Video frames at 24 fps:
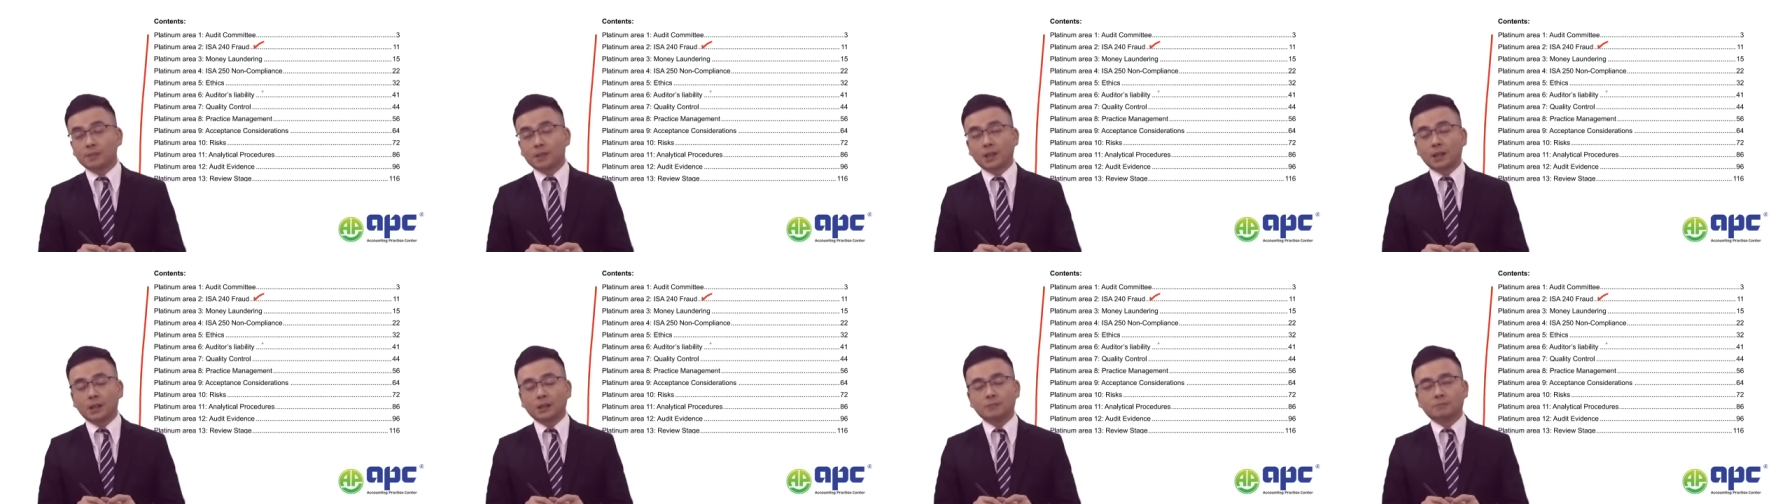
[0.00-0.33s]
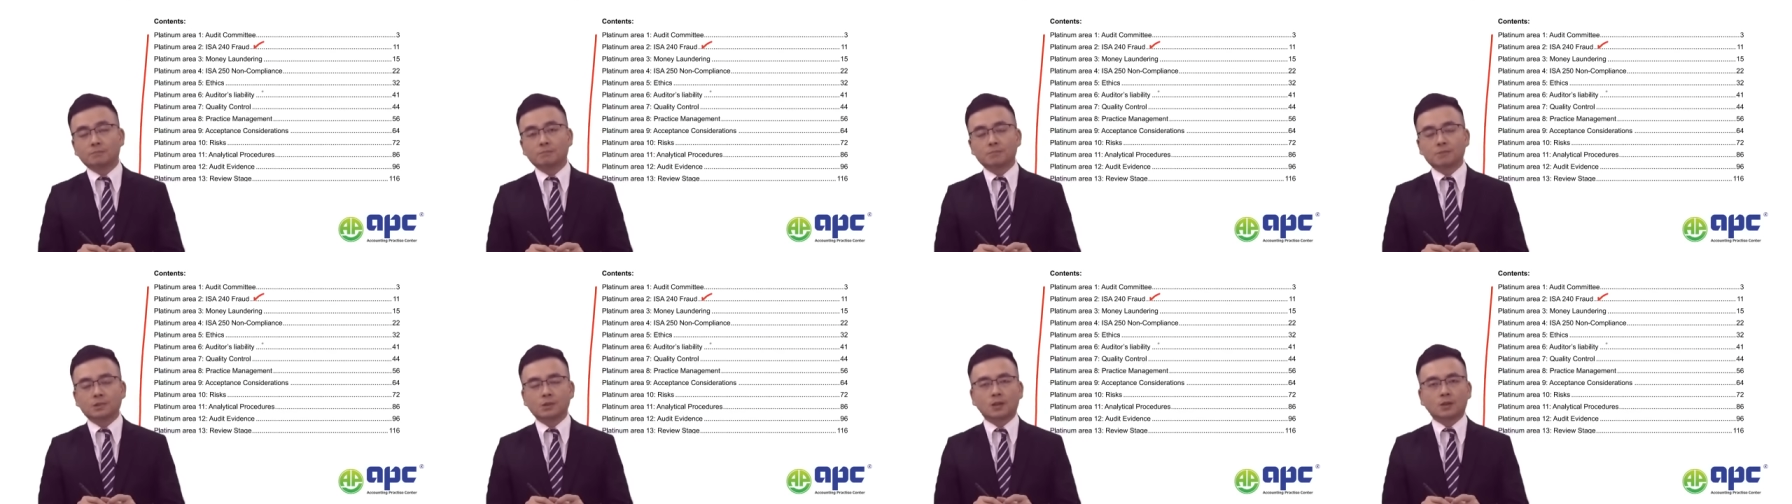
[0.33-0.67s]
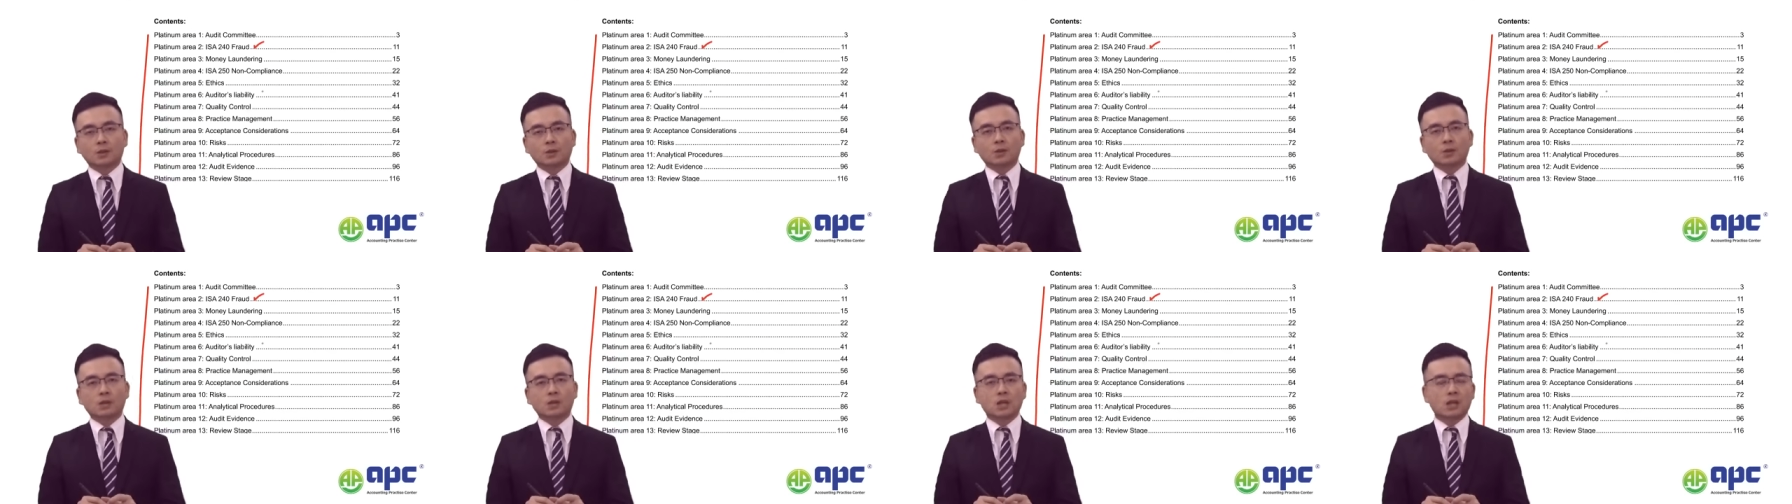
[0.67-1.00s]
Okay,
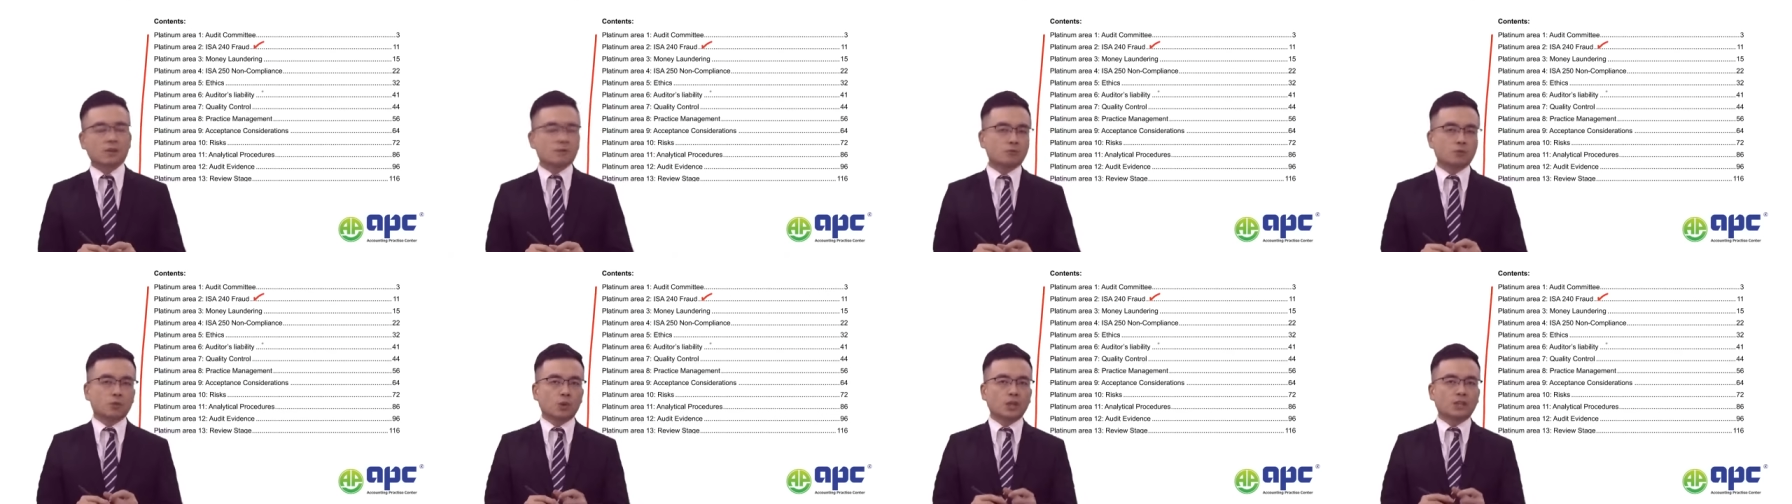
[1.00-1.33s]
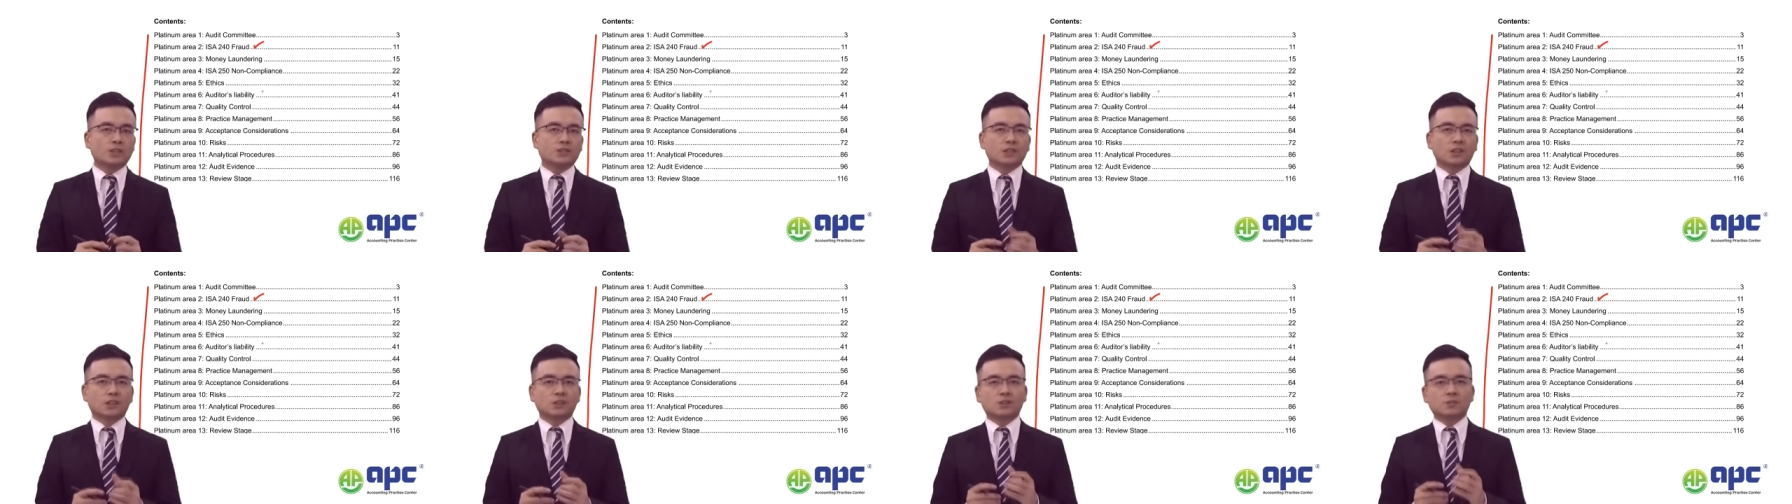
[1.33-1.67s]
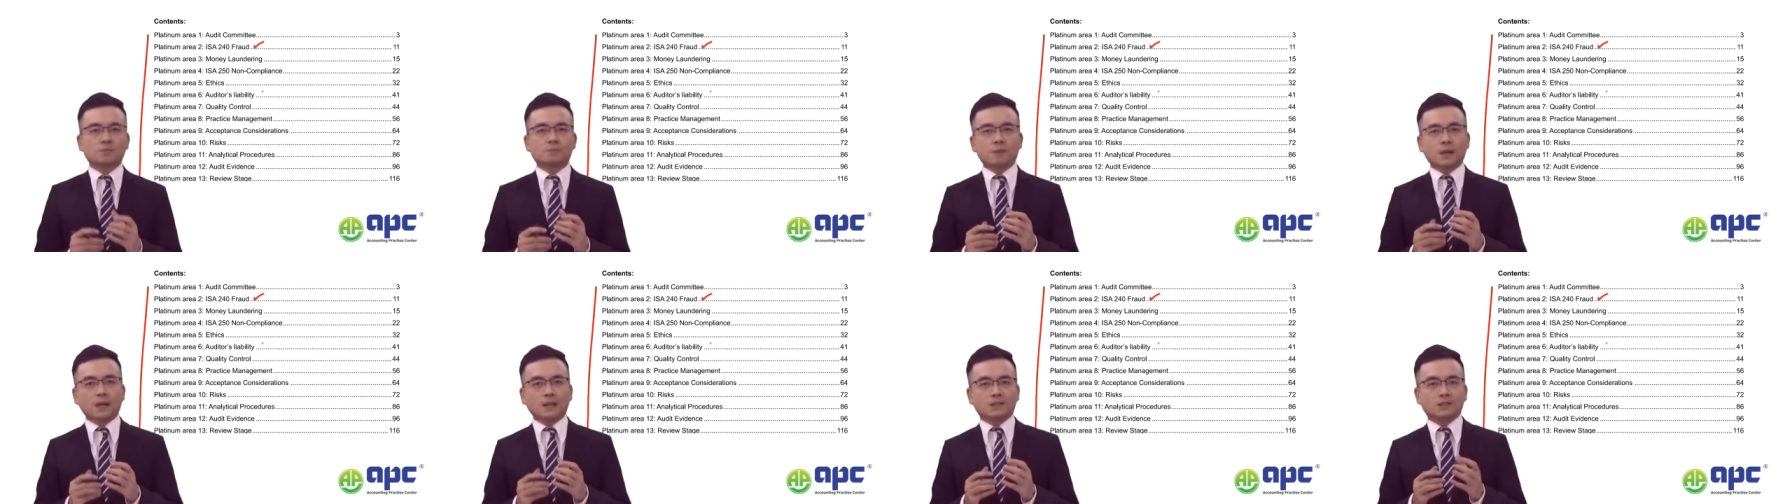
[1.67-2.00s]
so if we
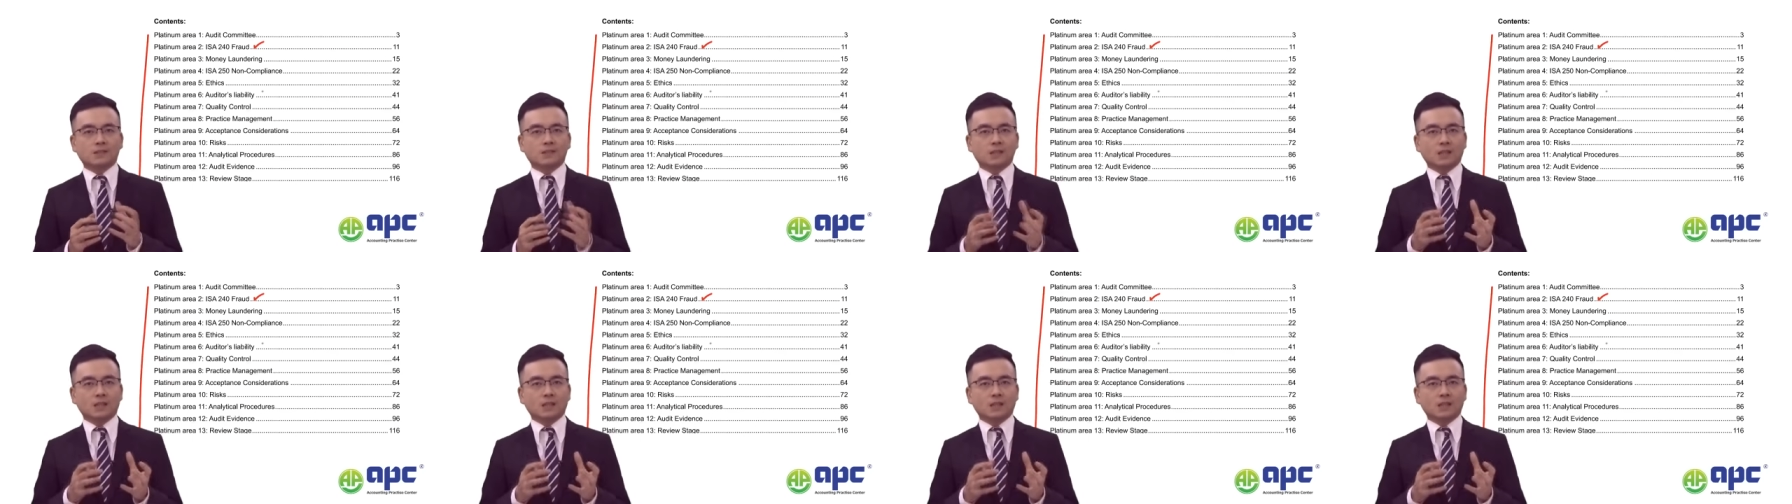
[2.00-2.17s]
suspect